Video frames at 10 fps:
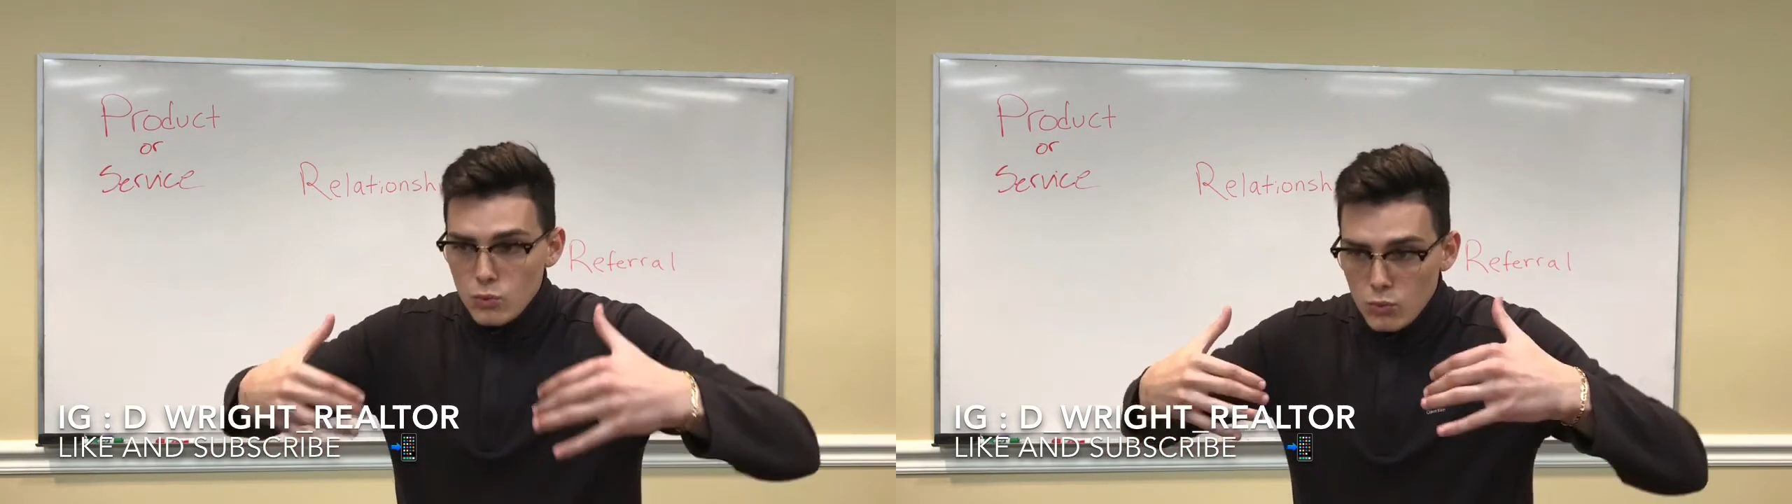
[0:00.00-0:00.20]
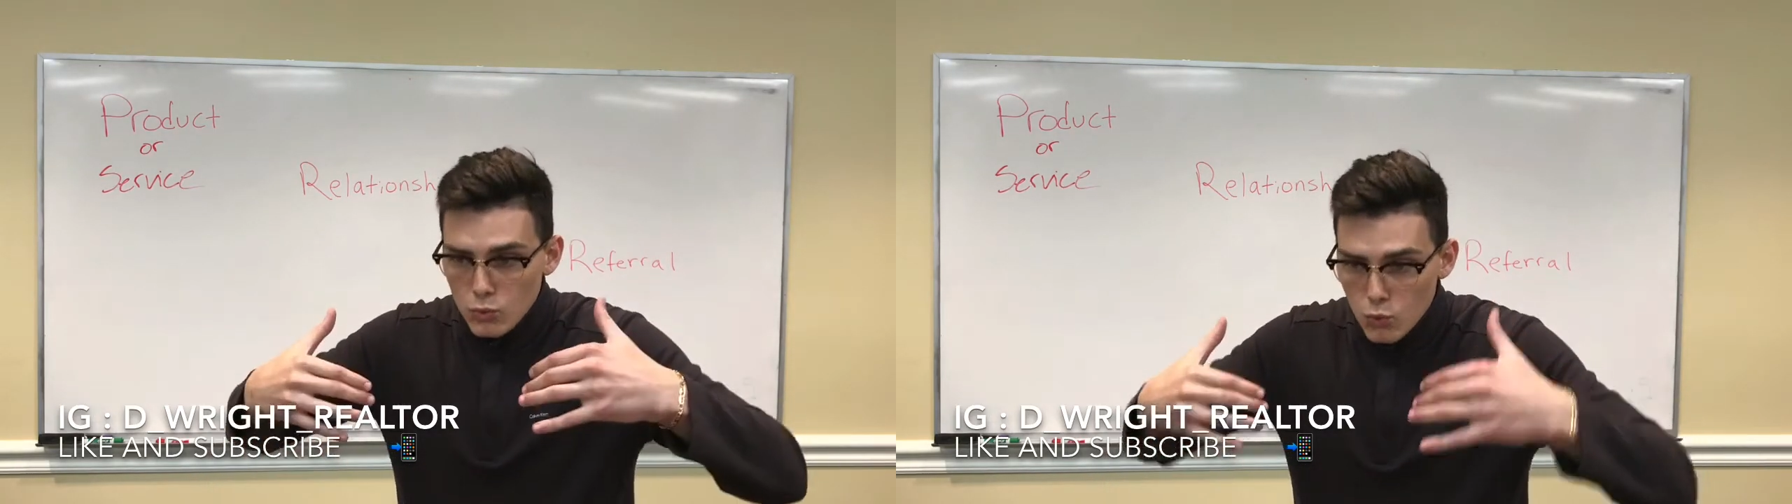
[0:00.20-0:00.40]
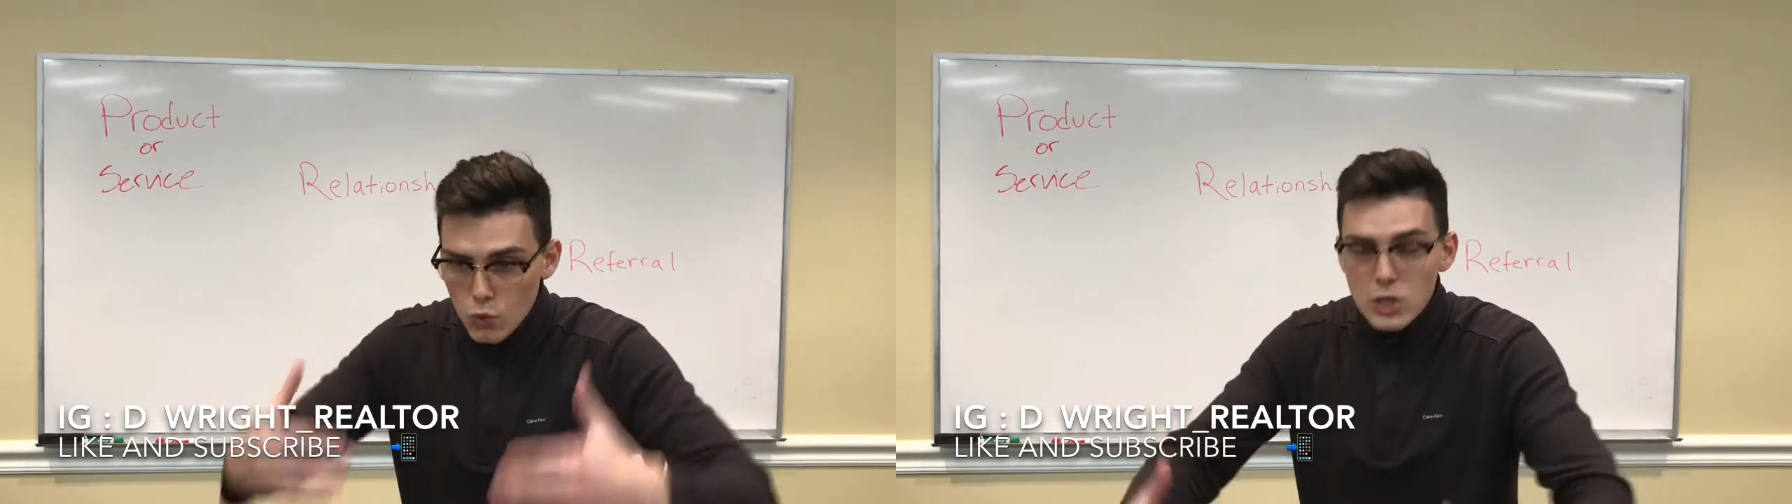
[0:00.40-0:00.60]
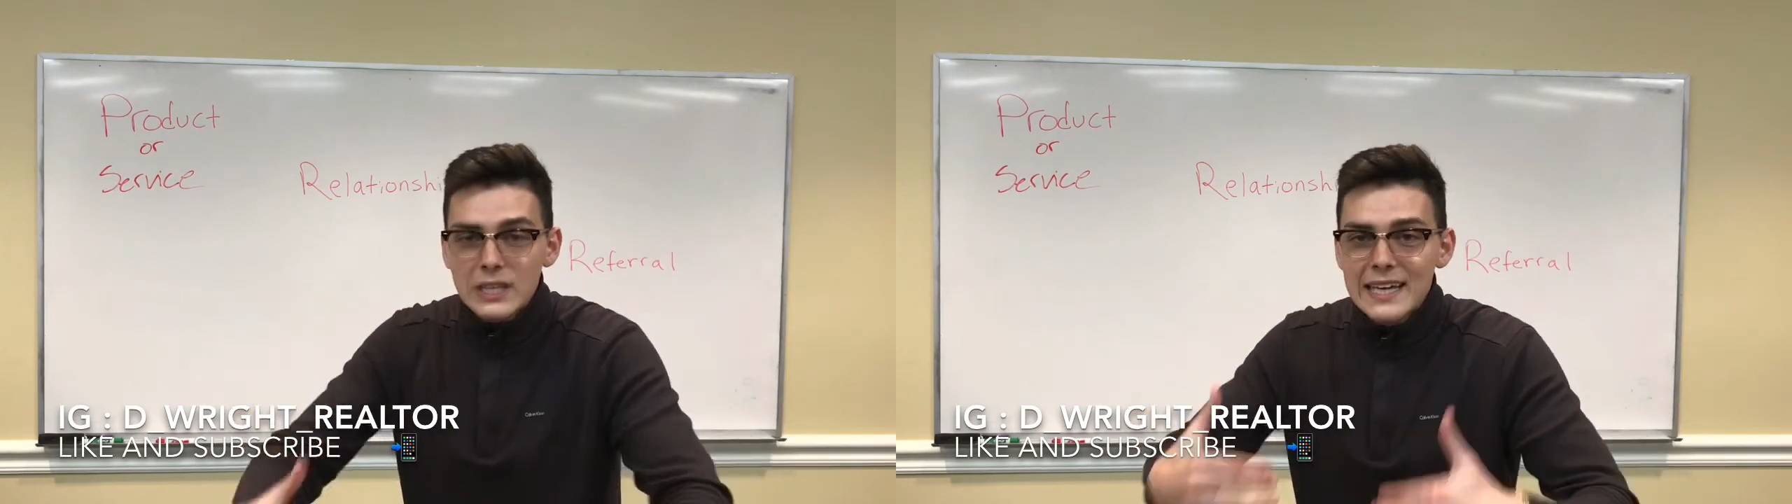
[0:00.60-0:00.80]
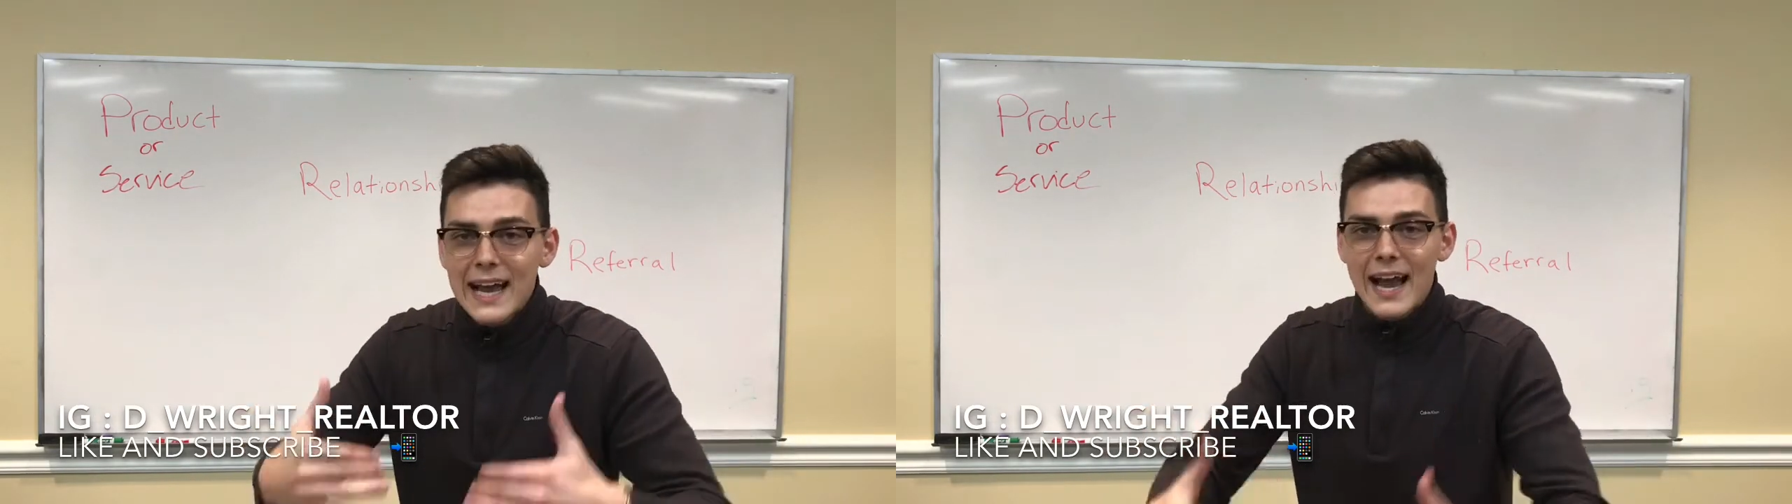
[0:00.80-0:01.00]

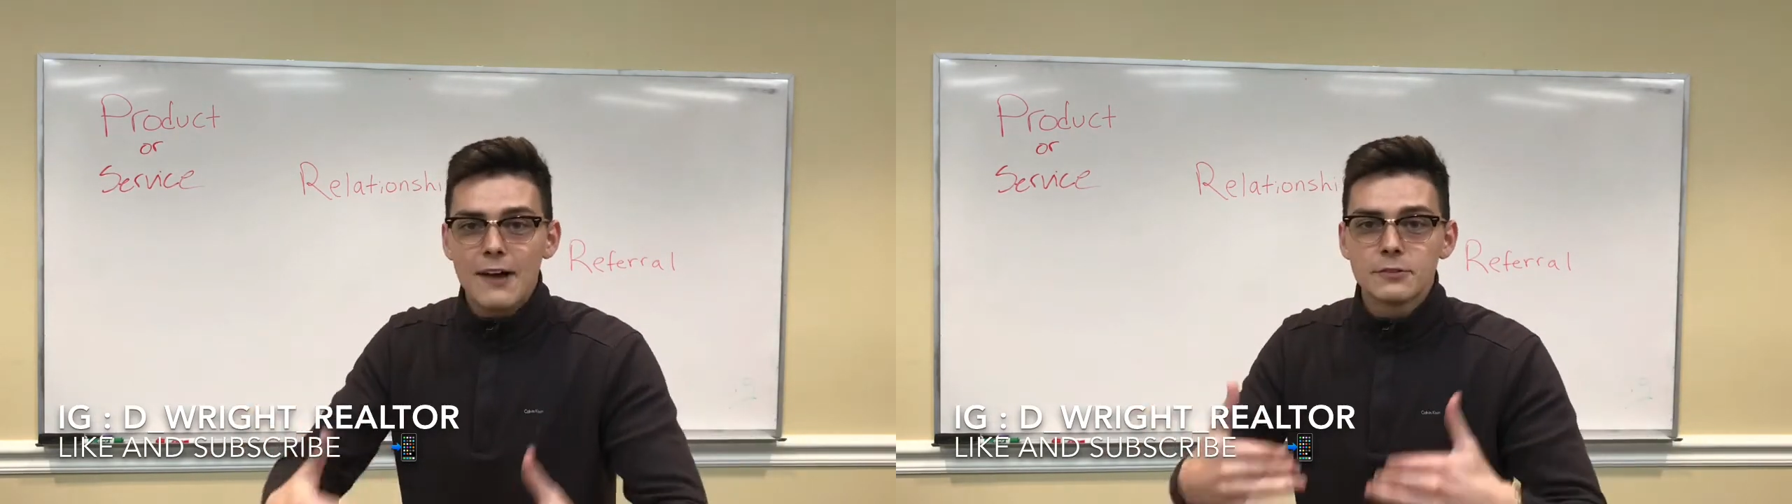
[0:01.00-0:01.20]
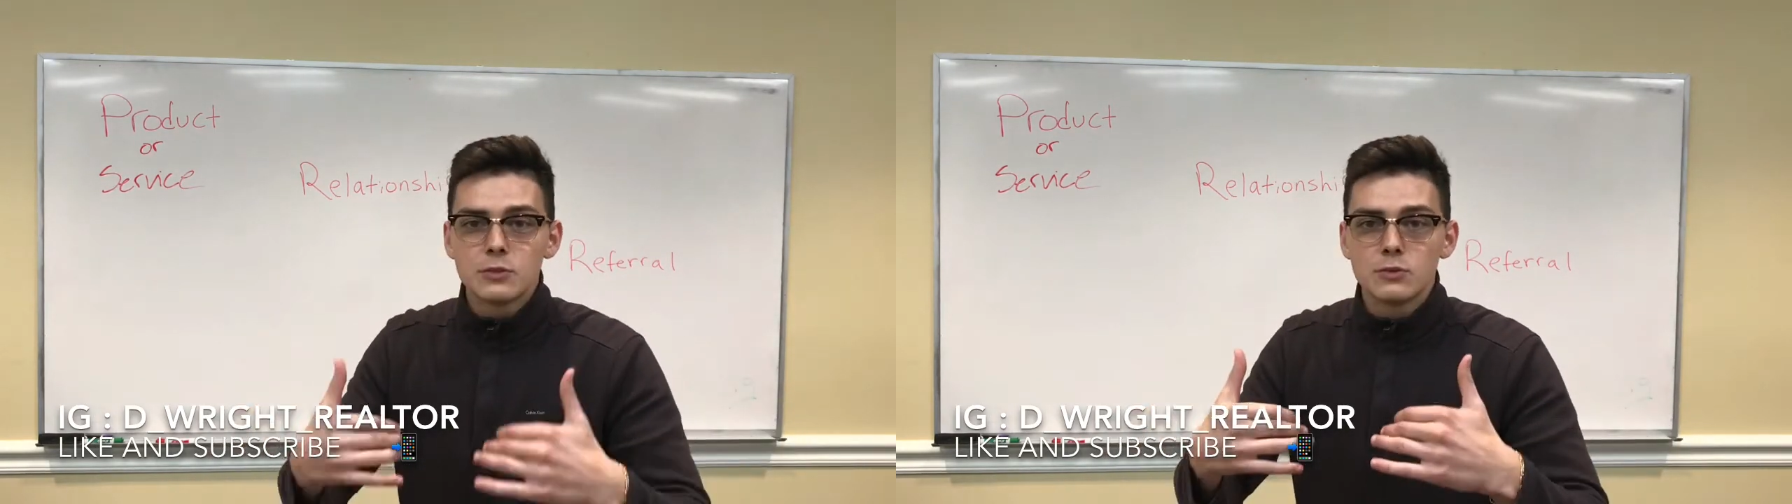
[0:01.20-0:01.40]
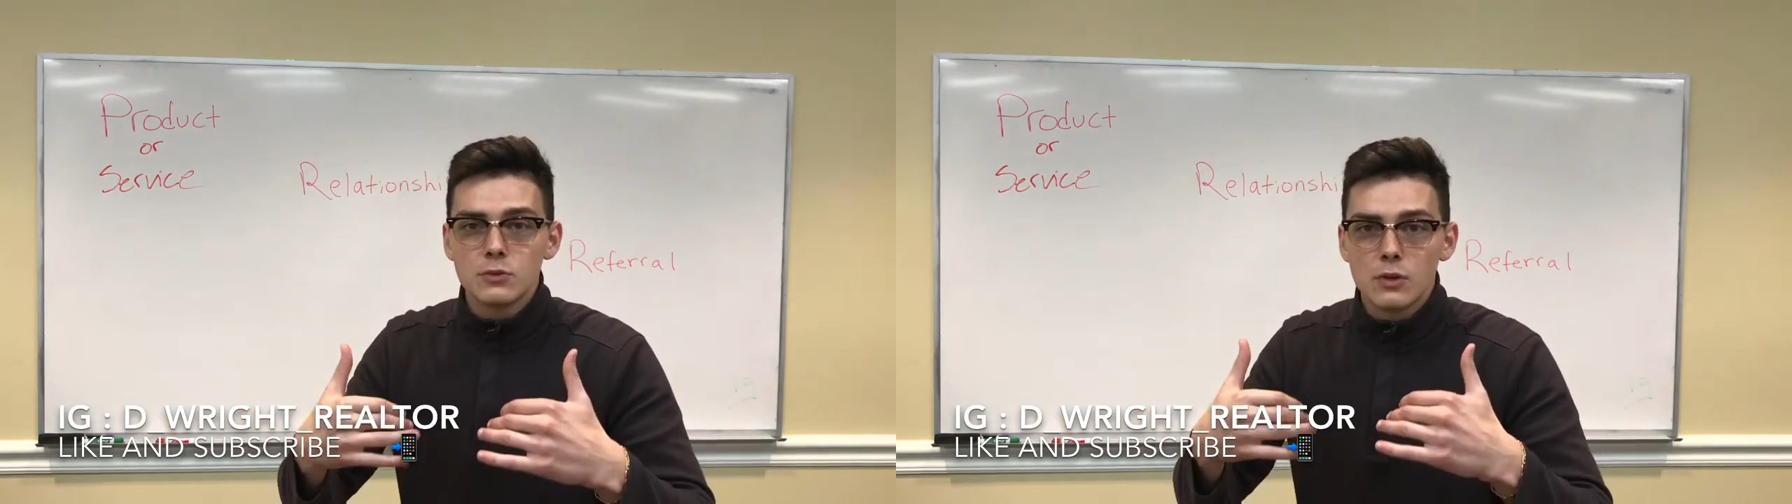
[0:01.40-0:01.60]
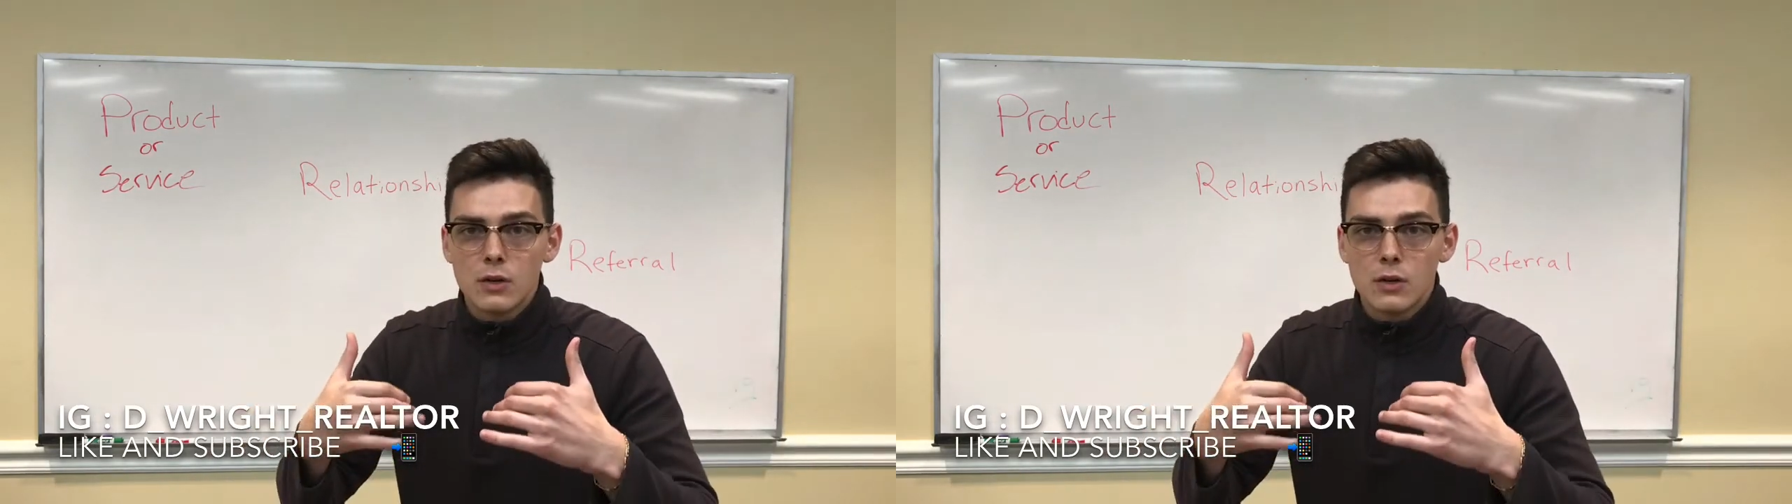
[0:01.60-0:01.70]
really have to